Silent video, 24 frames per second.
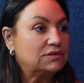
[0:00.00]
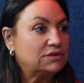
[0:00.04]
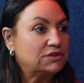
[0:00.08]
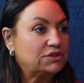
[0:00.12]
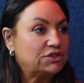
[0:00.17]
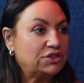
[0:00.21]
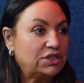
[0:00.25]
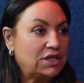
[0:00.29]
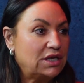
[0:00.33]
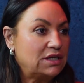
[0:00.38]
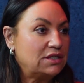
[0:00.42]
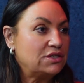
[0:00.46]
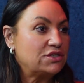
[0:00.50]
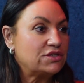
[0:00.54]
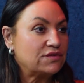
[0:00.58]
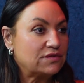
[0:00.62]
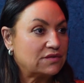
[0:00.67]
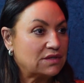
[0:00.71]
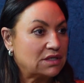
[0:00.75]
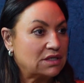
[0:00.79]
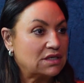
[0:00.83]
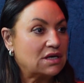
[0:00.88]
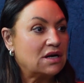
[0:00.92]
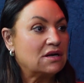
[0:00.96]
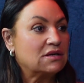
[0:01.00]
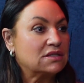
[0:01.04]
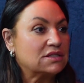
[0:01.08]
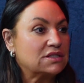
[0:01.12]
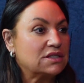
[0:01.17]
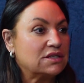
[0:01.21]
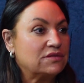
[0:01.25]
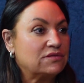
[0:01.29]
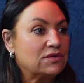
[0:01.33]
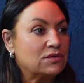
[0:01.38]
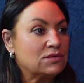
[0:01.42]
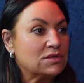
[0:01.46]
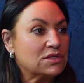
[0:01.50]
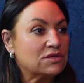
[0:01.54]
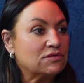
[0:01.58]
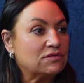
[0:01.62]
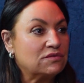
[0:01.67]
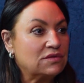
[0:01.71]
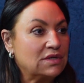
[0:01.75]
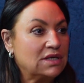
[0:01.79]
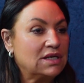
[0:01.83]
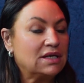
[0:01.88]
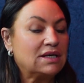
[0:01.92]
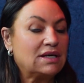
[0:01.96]
change of the narrative. It was a
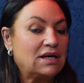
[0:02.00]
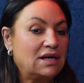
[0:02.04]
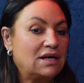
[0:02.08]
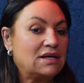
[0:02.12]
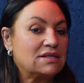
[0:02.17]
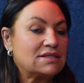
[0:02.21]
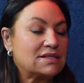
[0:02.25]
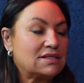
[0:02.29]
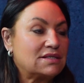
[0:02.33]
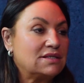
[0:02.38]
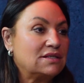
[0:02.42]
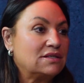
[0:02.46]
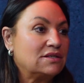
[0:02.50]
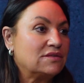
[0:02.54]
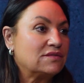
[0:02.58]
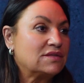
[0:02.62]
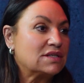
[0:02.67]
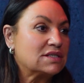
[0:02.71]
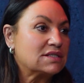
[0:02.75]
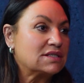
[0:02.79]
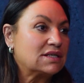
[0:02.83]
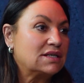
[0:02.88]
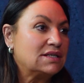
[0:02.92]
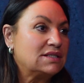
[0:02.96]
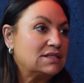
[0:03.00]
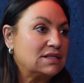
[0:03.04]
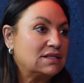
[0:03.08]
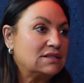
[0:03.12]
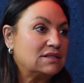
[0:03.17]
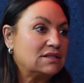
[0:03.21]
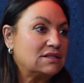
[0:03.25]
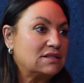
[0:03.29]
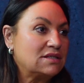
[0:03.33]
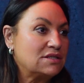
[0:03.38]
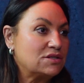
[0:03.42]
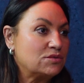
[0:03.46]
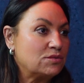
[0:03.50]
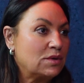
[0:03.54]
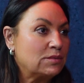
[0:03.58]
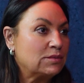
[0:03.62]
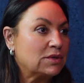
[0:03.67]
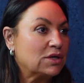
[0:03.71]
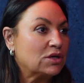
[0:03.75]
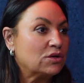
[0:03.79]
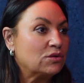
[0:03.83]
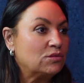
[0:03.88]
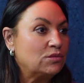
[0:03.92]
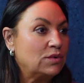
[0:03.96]
recasting of this idea that these women
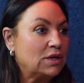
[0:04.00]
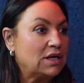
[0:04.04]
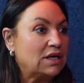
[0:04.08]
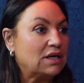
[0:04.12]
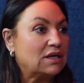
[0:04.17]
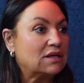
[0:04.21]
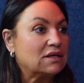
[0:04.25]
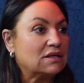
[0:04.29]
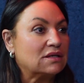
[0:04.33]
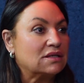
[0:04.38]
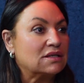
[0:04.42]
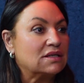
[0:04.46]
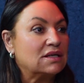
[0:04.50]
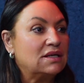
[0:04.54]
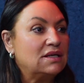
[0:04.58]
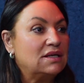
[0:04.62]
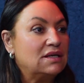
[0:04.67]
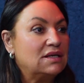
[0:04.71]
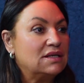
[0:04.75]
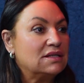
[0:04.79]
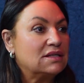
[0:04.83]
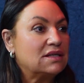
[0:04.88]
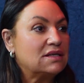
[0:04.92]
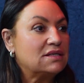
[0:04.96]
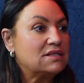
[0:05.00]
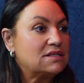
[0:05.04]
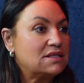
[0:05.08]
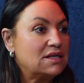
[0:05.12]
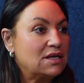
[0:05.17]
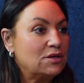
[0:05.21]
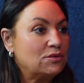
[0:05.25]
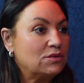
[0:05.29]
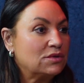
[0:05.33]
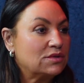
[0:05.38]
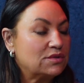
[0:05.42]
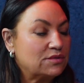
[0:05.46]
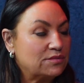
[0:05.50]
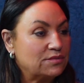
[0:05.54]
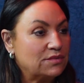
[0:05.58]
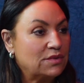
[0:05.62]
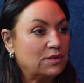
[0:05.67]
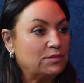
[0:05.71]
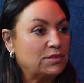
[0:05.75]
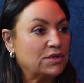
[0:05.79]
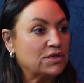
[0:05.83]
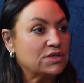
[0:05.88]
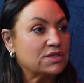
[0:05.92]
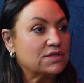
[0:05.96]
are weak and they stay with
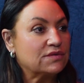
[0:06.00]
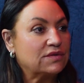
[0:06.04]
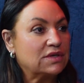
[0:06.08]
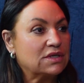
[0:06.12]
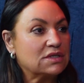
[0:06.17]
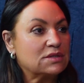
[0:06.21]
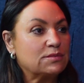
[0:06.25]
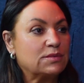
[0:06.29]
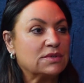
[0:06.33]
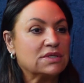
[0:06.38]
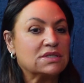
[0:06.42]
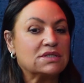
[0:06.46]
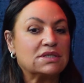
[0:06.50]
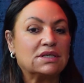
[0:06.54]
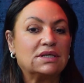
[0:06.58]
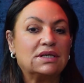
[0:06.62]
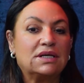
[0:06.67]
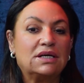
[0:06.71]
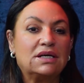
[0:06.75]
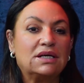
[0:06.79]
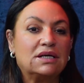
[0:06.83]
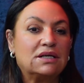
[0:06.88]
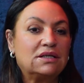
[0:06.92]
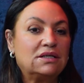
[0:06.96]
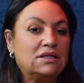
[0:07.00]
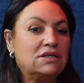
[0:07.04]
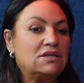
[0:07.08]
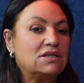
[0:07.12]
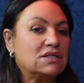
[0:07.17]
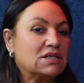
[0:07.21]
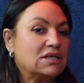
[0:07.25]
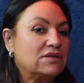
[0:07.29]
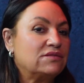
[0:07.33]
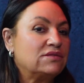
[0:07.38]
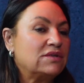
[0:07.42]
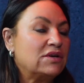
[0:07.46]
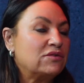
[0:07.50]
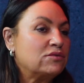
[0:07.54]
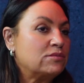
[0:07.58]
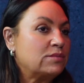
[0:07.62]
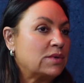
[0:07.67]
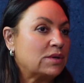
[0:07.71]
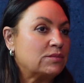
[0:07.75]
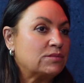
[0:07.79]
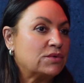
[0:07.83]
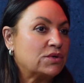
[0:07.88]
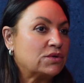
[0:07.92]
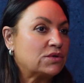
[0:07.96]
abusive husbands. God, I've never
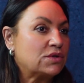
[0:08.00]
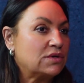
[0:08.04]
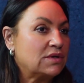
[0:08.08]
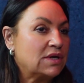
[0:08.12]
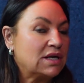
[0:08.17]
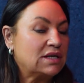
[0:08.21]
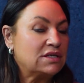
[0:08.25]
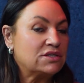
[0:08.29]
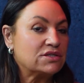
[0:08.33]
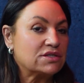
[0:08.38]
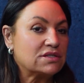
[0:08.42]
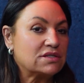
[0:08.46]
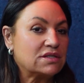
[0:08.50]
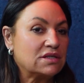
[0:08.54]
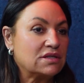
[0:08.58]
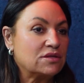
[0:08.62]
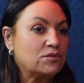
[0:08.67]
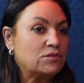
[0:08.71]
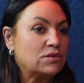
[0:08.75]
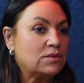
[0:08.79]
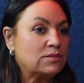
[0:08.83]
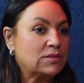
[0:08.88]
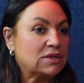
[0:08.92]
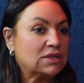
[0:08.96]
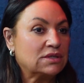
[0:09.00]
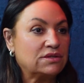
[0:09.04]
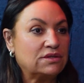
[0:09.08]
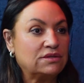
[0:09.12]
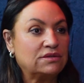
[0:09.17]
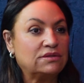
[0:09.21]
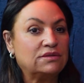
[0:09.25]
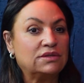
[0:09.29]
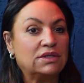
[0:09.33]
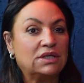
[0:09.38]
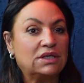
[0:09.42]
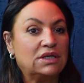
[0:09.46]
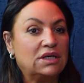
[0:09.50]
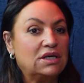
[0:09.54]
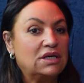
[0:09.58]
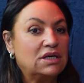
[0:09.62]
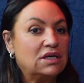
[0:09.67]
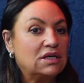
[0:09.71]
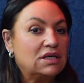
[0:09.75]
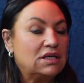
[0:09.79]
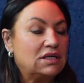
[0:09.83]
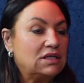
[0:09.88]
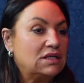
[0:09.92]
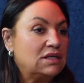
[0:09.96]
been more courageous than the woman who
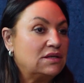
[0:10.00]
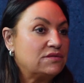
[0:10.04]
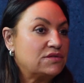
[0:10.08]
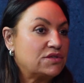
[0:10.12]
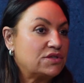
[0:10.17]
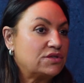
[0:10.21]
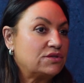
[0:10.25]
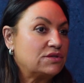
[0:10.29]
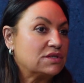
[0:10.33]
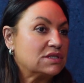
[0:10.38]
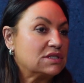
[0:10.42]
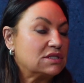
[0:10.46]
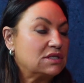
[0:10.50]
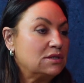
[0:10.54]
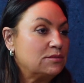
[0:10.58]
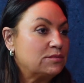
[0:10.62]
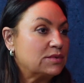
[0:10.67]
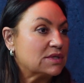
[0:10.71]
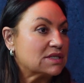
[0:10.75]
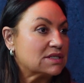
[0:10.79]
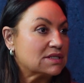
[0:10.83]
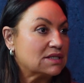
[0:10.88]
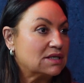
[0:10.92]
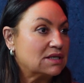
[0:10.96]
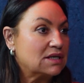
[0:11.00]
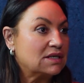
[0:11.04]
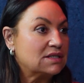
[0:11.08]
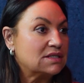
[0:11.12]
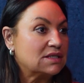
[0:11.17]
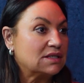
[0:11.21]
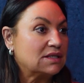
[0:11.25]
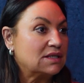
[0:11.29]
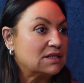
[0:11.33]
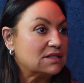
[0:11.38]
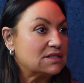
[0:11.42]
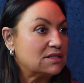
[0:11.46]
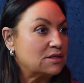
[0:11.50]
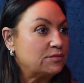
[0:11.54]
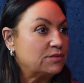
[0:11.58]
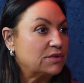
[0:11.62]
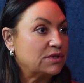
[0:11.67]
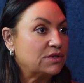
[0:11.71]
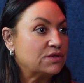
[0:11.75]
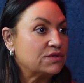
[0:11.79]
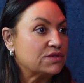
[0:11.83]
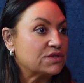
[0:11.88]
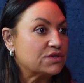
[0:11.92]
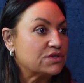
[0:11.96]
lives through a sleepless night and gets up and
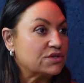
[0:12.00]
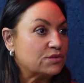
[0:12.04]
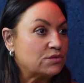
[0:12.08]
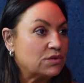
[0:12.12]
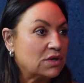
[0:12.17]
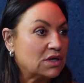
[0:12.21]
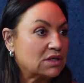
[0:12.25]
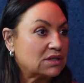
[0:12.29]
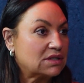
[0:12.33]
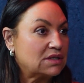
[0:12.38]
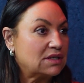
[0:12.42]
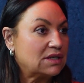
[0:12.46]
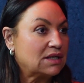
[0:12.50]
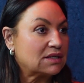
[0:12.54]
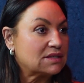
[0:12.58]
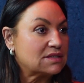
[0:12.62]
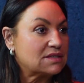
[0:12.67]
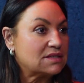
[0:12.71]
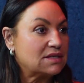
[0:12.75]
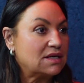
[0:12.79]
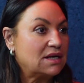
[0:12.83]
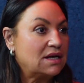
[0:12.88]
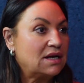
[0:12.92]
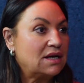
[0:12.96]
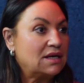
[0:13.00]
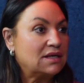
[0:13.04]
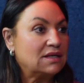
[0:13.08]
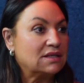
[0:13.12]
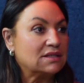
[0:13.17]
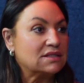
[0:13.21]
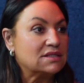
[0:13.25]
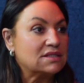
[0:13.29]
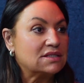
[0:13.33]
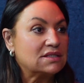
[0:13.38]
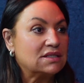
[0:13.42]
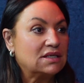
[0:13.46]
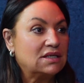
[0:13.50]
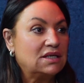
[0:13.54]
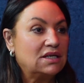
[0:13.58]
goes into work the next day and